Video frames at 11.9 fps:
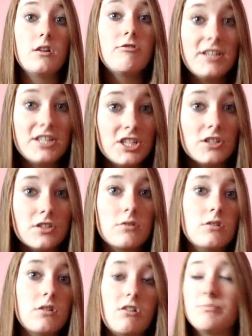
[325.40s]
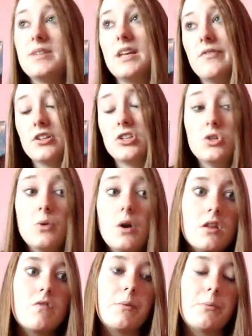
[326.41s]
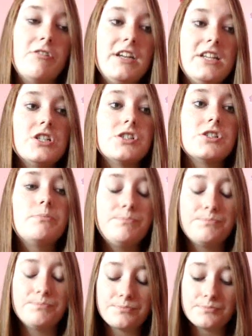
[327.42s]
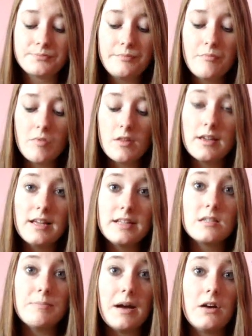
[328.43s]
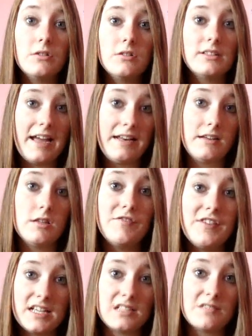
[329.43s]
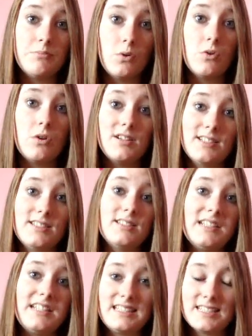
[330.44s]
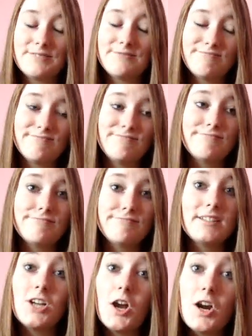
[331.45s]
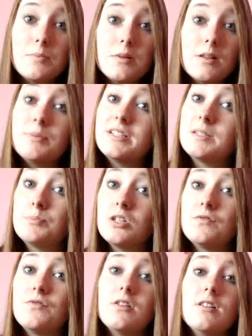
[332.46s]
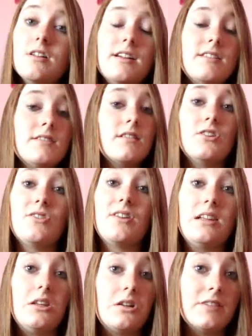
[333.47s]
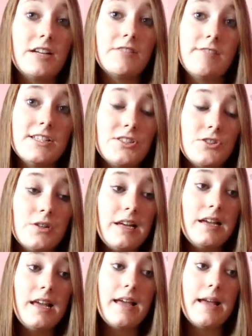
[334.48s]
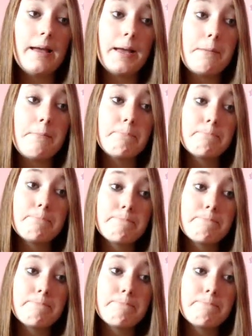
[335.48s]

creatures, or saving New Earth from creatures. It's about getting to the face of Boe, and it's horrible, but it's beautiful, and, you know, I love it. I really do. Anna